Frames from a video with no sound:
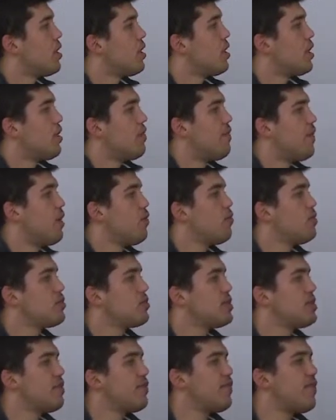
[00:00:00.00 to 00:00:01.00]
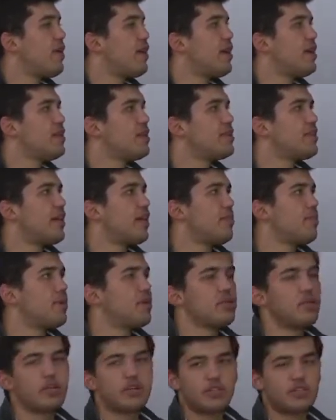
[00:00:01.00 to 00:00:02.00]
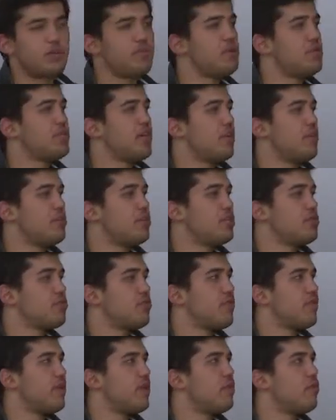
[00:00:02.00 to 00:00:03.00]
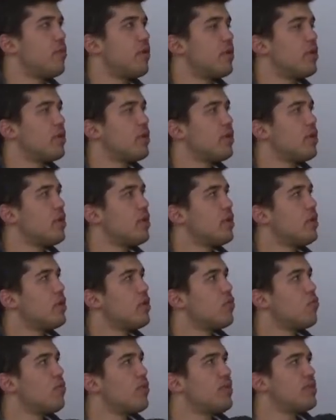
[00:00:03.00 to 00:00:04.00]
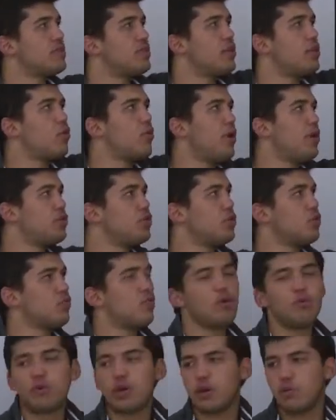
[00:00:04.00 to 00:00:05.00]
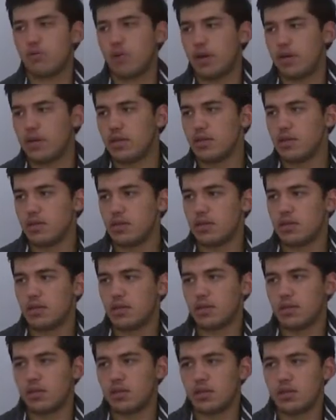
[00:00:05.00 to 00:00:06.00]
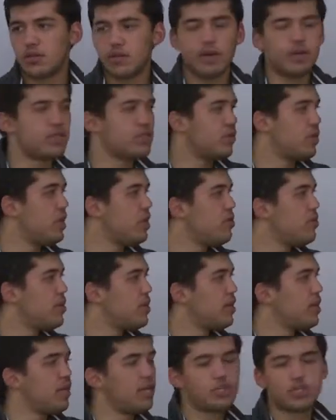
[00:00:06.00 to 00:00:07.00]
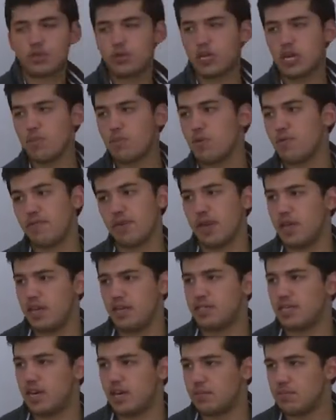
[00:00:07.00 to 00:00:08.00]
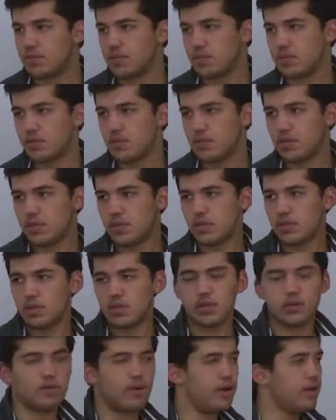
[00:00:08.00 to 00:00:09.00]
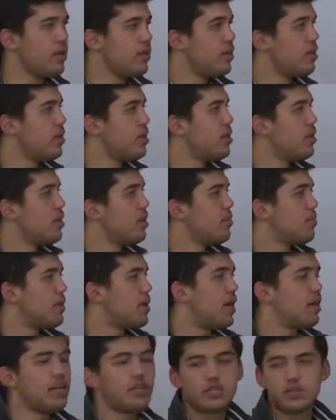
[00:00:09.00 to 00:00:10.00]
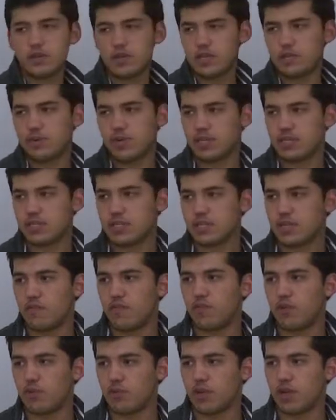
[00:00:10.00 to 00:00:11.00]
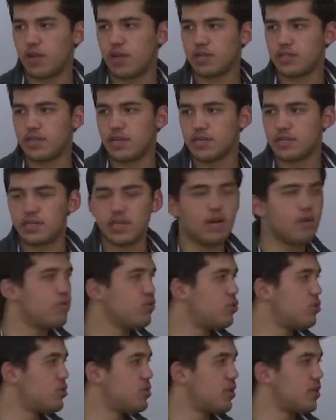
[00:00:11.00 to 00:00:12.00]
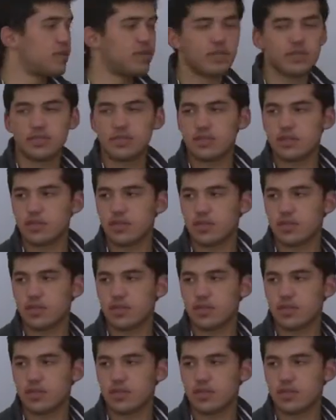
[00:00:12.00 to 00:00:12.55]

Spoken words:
If I want to define the constraint-based typing judgment of E1 with this equation, what would I write? Right? So E1 and E2 can be of any types, right? But I need to express this in a formal context. How would you start this?